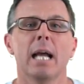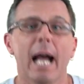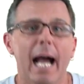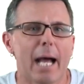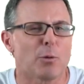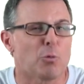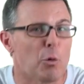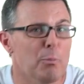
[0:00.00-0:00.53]

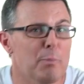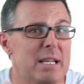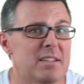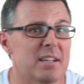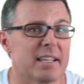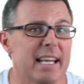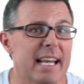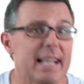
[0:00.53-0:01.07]
And we'll meet
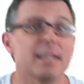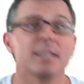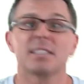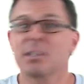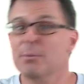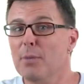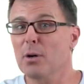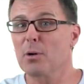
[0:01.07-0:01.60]
again
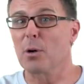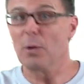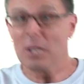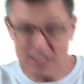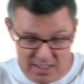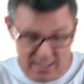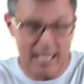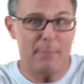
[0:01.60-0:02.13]
tomorrow,
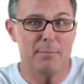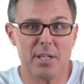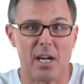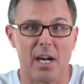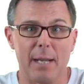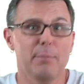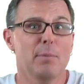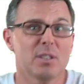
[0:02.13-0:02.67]
same
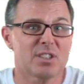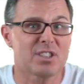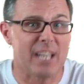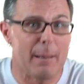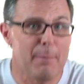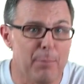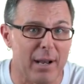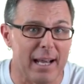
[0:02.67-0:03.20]
time,
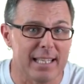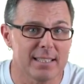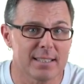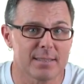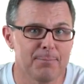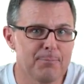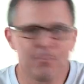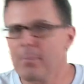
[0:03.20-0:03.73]
same
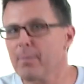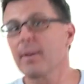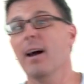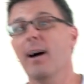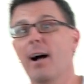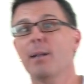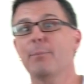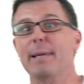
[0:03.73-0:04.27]
place.
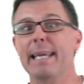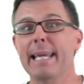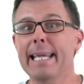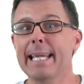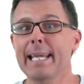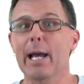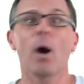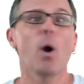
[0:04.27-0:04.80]
I'll be
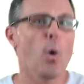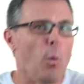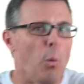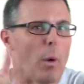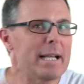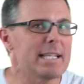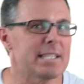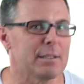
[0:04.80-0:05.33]
here
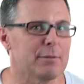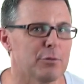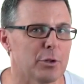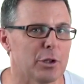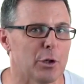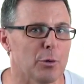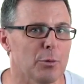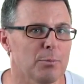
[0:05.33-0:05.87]
waiting for
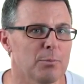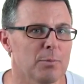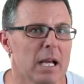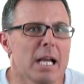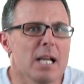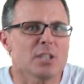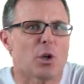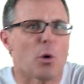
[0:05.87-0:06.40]
you.
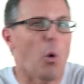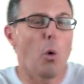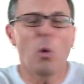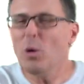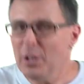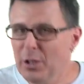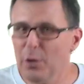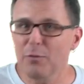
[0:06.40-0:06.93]
So
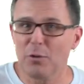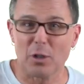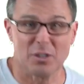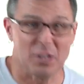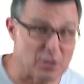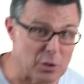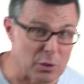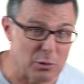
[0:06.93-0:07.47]
all you've got
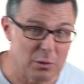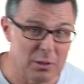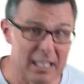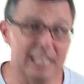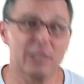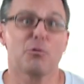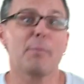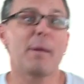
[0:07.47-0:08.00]
to do
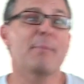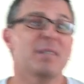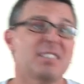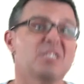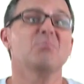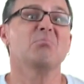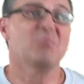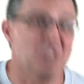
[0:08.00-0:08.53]
is to remember
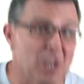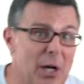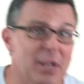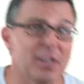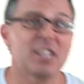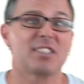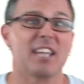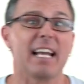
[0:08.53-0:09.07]
to turn
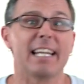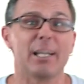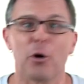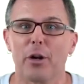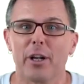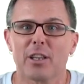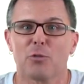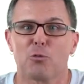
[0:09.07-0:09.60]
the telly
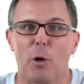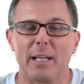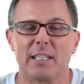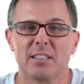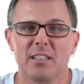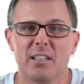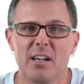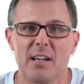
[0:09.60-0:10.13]
on at the right
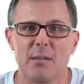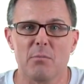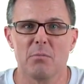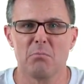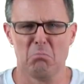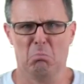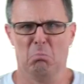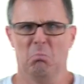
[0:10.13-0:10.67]
time.
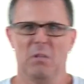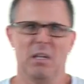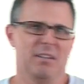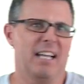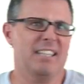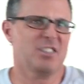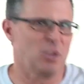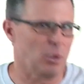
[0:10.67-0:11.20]

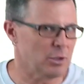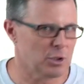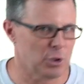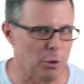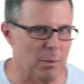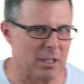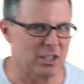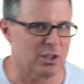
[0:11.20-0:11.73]
That's not
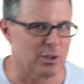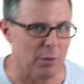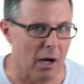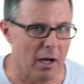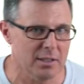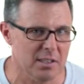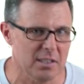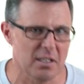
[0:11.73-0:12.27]
too much to
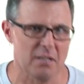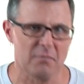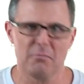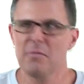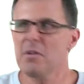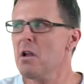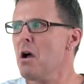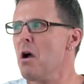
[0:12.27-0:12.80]
ask, is it?
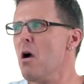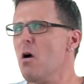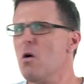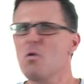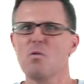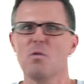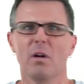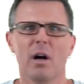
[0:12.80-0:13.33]

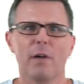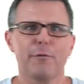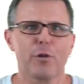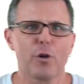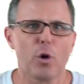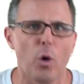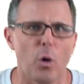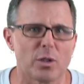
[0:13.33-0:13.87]
No, of
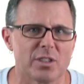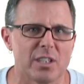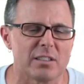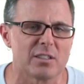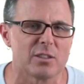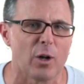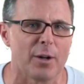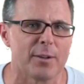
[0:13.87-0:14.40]
course
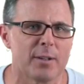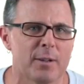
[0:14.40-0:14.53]
it's not.